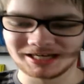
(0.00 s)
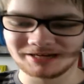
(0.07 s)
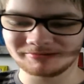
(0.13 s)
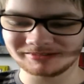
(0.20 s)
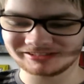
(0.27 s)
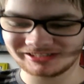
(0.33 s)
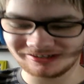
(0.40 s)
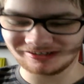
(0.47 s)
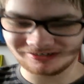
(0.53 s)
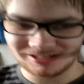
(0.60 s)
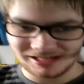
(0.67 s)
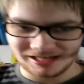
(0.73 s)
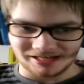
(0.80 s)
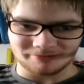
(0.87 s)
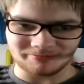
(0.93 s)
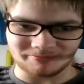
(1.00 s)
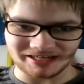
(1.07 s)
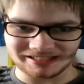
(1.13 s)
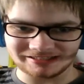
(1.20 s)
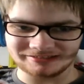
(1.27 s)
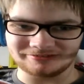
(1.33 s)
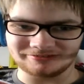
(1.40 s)
But still,
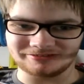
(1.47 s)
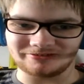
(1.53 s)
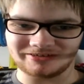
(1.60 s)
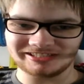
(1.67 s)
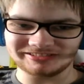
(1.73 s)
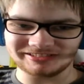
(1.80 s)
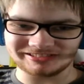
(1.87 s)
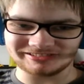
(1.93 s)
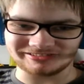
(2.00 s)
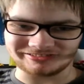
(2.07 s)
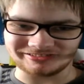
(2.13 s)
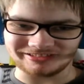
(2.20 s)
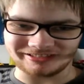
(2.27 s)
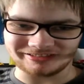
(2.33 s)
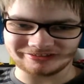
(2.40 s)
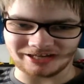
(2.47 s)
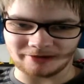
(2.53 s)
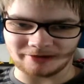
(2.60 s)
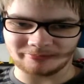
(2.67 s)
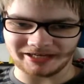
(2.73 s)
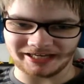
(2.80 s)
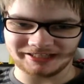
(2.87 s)
but the reason it's in
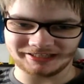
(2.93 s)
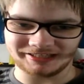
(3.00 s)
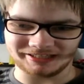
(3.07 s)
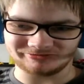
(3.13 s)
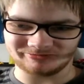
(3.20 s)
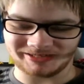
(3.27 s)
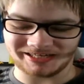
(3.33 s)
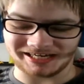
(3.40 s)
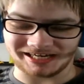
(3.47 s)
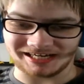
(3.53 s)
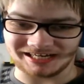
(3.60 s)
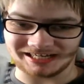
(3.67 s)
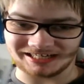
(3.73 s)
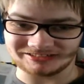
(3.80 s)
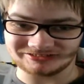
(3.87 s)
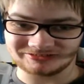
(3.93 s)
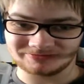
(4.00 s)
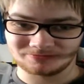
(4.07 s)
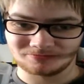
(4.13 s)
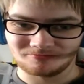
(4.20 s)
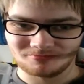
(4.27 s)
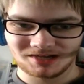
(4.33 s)
top eight is because
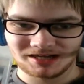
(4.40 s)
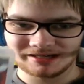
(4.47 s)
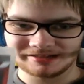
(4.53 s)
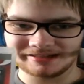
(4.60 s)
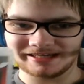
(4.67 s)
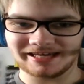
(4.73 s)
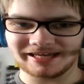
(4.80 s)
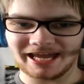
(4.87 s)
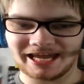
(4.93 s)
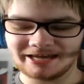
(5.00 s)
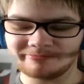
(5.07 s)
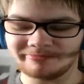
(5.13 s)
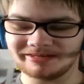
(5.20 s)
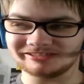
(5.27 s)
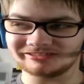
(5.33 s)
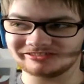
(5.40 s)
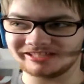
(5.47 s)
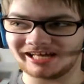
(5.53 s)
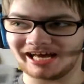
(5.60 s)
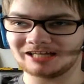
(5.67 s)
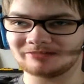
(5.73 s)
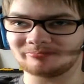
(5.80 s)
the game is
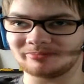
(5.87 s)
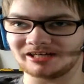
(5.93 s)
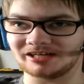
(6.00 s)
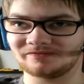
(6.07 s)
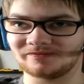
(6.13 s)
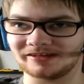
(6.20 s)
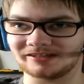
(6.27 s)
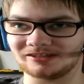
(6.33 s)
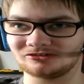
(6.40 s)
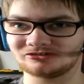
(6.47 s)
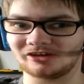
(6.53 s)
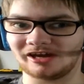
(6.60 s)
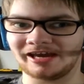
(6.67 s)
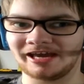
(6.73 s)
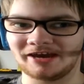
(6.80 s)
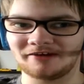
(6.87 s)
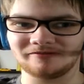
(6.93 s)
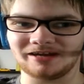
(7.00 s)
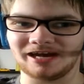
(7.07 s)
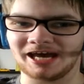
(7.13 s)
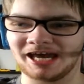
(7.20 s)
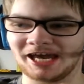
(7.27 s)
not perfect. Also, I haven't
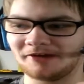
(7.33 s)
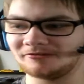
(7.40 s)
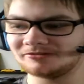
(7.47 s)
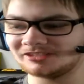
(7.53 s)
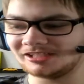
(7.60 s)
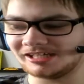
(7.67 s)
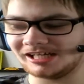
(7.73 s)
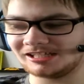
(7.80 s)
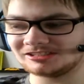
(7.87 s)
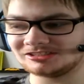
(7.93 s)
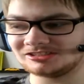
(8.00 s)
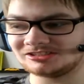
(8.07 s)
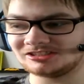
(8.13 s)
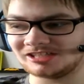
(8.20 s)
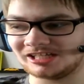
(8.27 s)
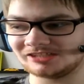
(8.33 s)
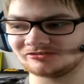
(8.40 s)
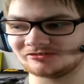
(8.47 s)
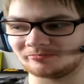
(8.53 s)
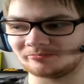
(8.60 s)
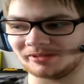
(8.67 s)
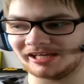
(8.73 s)
I haven't gotten a chance
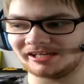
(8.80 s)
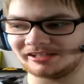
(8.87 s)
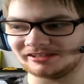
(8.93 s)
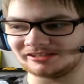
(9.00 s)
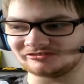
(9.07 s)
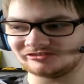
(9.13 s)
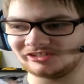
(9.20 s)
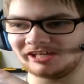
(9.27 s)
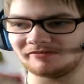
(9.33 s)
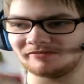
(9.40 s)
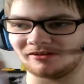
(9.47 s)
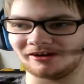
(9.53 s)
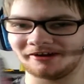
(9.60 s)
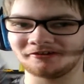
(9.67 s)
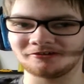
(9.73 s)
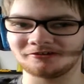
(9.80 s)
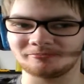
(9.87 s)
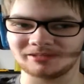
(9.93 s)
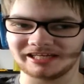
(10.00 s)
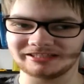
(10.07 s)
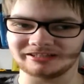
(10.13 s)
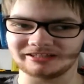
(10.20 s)
to play the sequel. I only
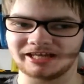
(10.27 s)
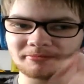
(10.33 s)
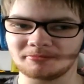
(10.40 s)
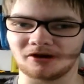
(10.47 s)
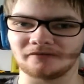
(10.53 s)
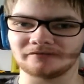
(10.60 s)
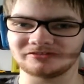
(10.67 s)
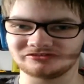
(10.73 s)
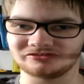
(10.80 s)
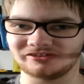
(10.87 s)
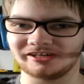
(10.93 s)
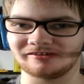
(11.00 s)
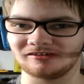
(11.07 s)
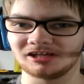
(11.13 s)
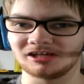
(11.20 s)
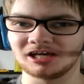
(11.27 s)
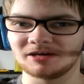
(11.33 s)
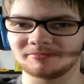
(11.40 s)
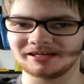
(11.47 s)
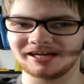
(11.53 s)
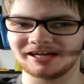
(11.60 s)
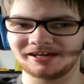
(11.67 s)
played the demo of the sequel,
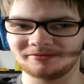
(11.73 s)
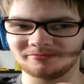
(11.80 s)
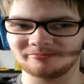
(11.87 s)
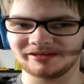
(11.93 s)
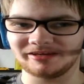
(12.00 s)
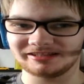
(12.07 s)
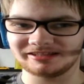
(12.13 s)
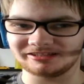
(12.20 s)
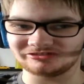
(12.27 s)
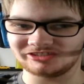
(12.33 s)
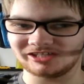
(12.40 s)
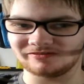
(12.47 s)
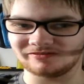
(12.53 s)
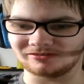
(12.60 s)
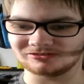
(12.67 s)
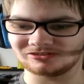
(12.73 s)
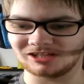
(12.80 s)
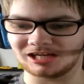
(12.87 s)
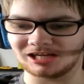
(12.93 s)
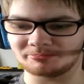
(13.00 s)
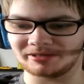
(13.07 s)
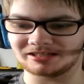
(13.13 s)
but I bet the sequel is a
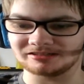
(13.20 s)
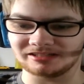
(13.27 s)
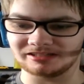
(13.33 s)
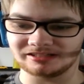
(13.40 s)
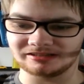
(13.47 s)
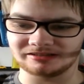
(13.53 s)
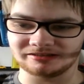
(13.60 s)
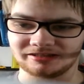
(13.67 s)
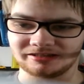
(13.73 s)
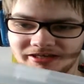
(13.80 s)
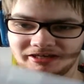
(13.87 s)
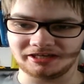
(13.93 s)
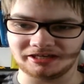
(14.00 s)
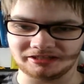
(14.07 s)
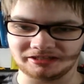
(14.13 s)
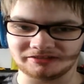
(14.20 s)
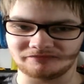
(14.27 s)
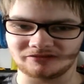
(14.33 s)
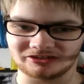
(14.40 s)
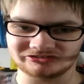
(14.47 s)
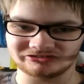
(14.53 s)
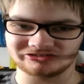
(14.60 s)
lot better than the the
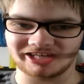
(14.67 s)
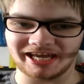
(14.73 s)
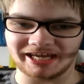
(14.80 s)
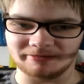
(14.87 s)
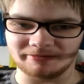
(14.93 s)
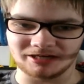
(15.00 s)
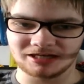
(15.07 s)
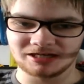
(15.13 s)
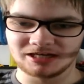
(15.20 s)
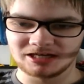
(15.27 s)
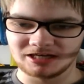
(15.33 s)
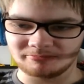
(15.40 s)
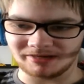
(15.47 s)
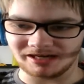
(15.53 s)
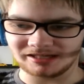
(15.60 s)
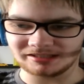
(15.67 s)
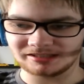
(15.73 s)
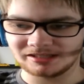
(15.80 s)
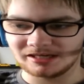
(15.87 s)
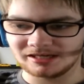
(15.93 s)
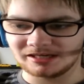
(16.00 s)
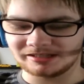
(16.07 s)
first game. But
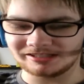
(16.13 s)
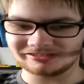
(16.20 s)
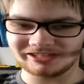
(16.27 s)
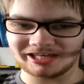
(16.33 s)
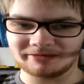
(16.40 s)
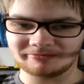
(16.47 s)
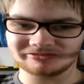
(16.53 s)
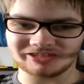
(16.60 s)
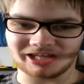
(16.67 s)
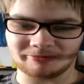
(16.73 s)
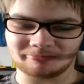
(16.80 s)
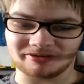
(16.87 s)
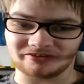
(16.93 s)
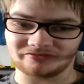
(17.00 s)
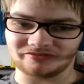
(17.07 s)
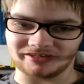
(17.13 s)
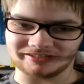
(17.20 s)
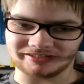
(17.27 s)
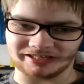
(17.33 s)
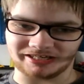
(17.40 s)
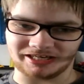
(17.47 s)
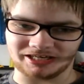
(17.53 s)
this game is not
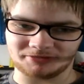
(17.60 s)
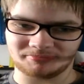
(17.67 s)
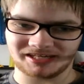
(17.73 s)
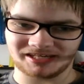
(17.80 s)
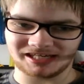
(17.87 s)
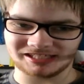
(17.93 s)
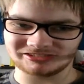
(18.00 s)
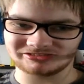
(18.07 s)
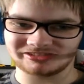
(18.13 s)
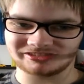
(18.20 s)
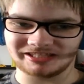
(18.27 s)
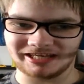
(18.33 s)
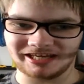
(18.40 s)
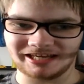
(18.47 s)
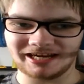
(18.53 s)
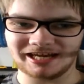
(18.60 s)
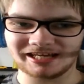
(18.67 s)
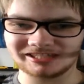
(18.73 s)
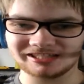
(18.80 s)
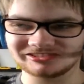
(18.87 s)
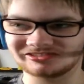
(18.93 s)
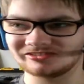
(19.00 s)
perfect uh, because it
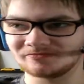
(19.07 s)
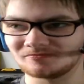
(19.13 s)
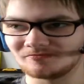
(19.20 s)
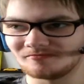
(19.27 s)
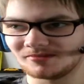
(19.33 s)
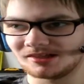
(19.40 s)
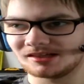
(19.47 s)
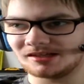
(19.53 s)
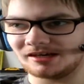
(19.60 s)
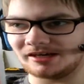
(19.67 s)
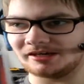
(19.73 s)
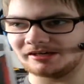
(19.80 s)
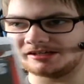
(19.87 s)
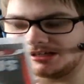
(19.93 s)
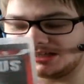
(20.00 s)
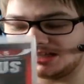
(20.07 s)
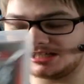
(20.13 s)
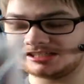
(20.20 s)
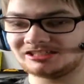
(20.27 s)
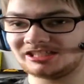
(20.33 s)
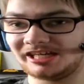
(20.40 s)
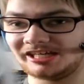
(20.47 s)
has uh,
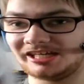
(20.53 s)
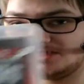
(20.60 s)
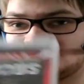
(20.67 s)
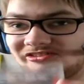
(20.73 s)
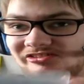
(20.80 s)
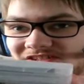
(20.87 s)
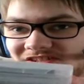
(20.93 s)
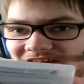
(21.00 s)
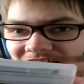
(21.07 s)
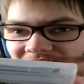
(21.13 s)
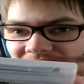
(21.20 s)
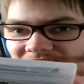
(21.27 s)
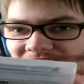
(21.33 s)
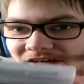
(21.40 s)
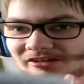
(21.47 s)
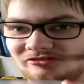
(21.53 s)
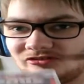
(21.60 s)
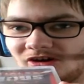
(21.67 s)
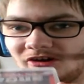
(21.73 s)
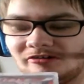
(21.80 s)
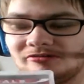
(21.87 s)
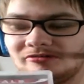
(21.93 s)
glitches, uh,
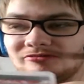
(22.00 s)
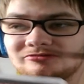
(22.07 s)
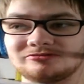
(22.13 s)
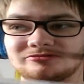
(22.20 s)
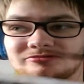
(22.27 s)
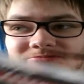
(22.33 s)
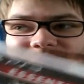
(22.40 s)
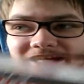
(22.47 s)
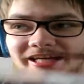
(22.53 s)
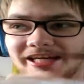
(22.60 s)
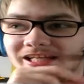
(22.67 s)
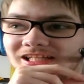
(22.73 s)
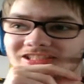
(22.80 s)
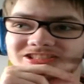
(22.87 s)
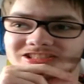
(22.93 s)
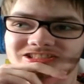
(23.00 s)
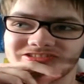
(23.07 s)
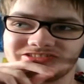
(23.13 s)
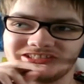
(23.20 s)
so many glitches.